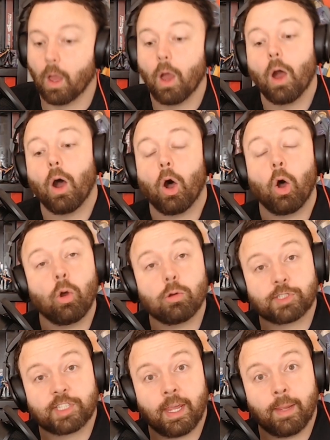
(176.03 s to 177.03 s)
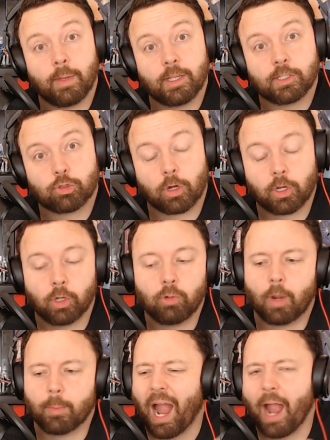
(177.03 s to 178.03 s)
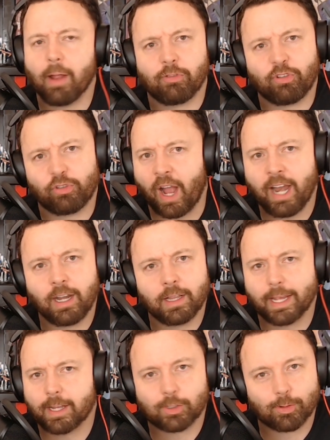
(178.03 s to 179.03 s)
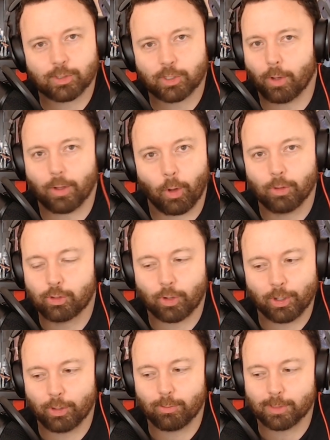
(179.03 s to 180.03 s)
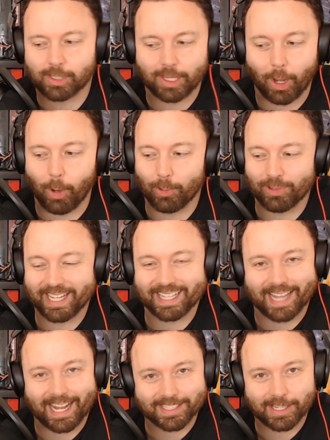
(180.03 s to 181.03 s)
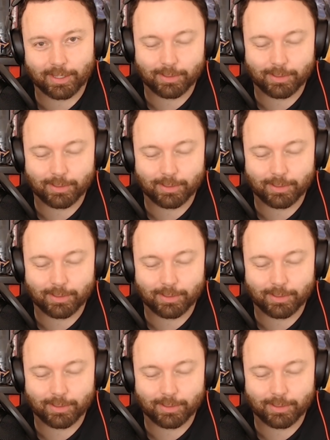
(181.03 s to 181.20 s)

Oh, same as Dragoon armor. Finally, because there was... Oh, Dragoon was the only class that used